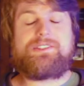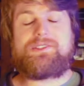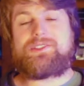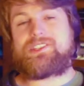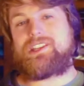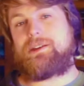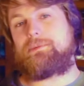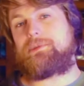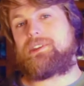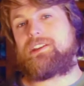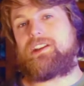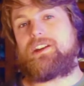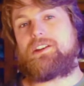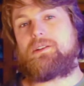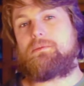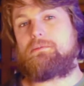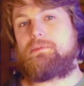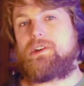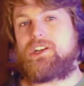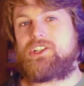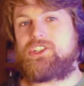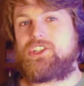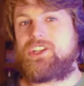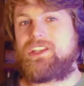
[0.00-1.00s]
something on a
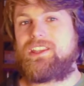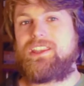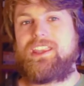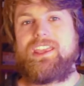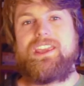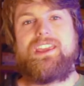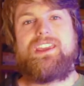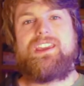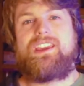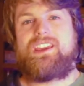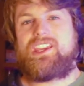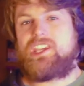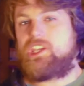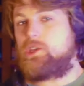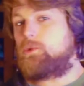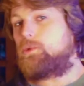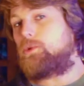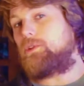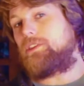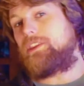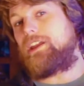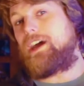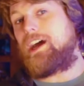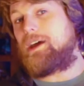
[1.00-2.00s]
budget, you
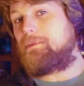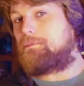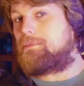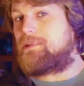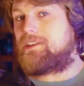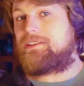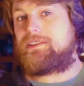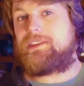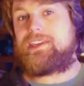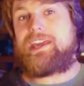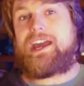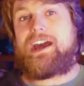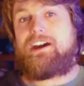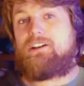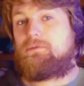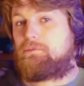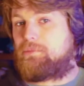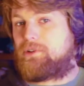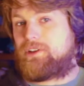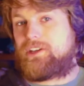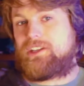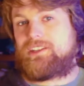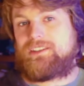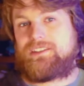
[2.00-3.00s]
will not beat the
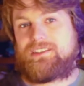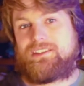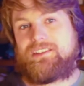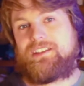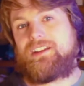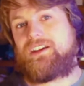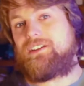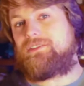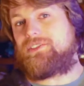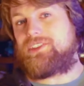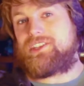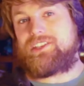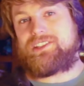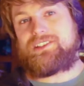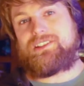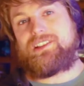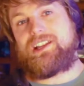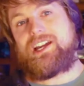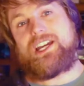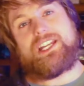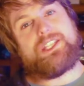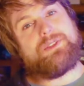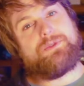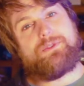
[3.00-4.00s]
output of these
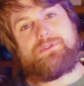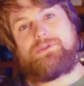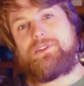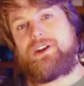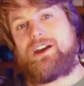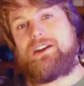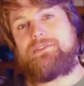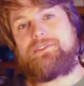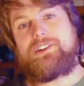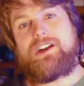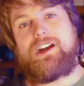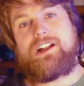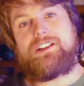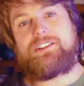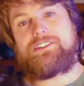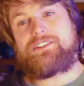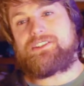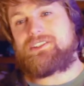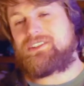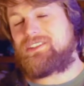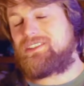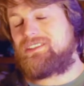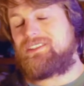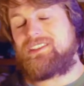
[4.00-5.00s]
lights for
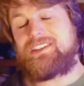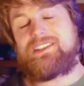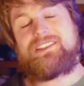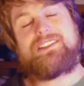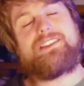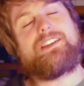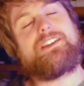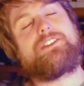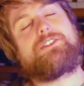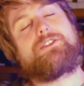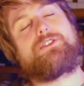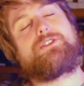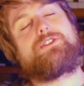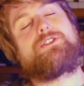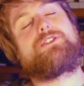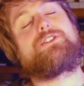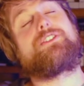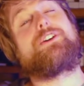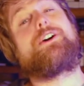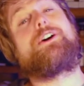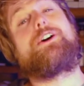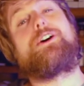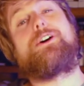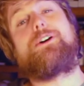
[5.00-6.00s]
$5. These things are
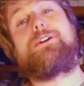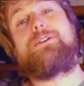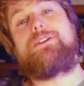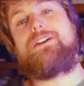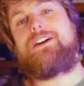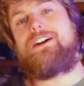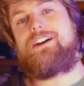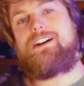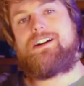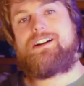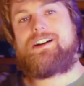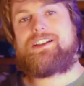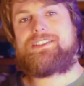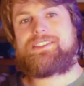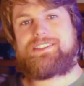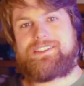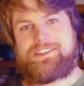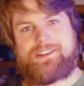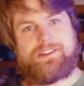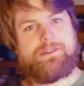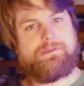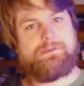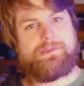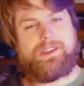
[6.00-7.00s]
so
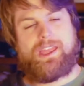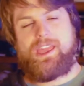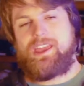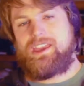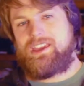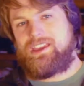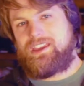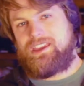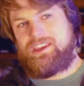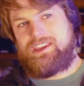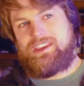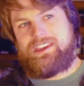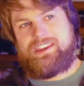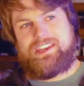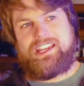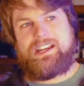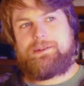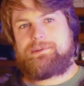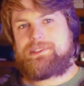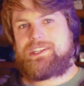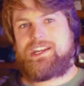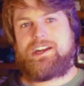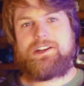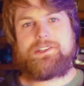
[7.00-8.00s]
awesome. And
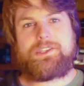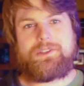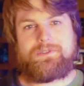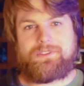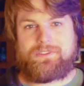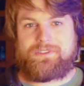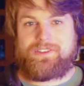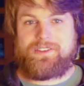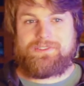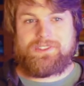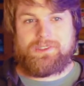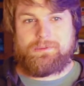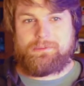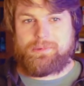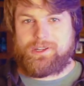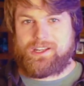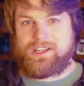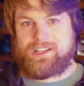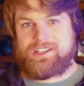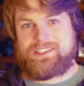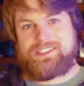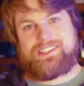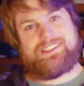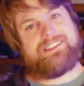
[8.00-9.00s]
I'm telling you, for
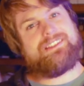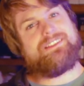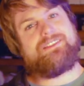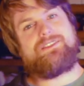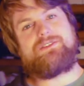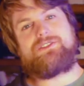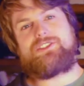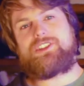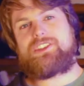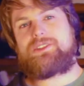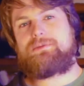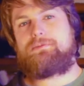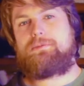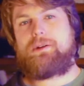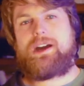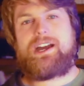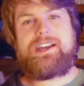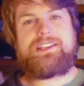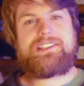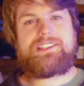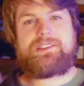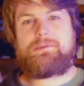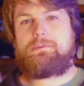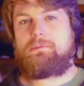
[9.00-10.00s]
$50, just
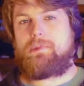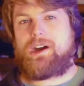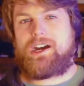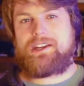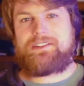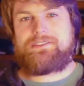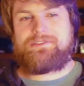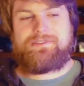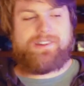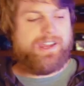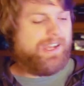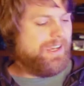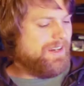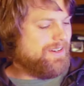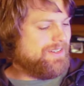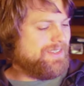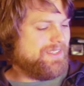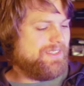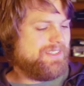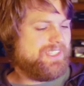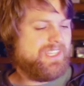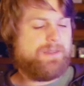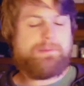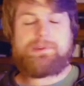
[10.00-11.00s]
buy some modifiers
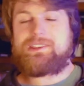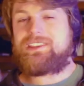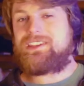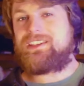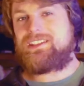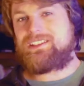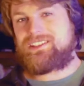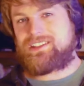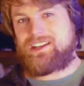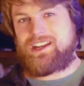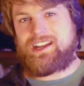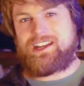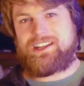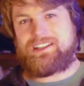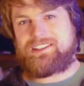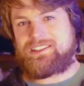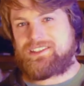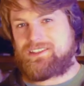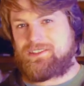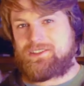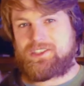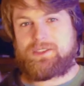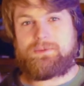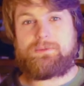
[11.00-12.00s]
and some of these guys.
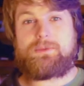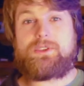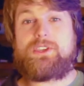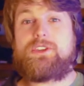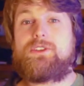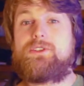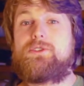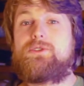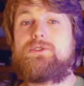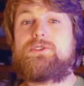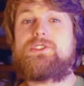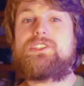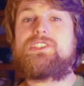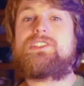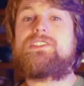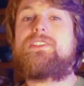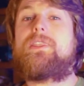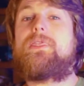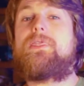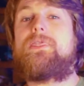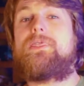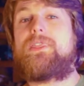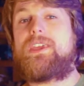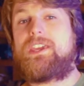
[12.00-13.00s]
Some used
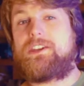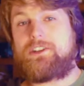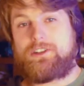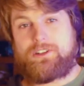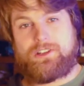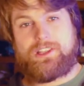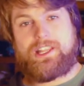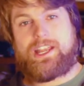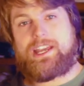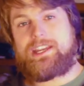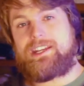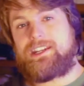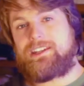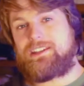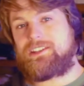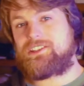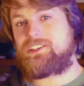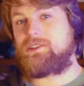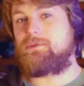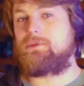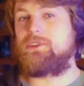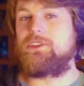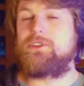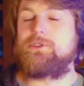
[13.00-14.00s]
theater lighting,
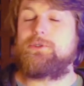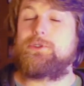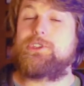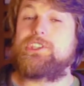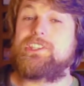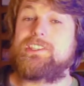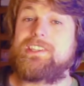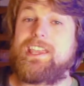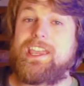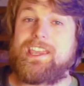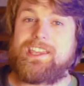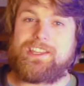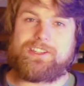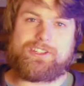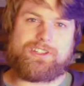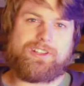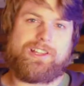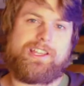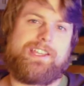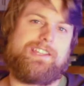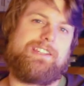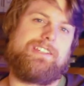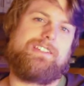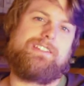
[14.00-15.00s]
some used stage
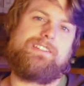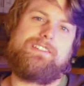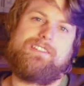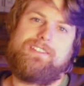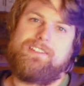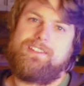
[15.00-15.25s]
lighting.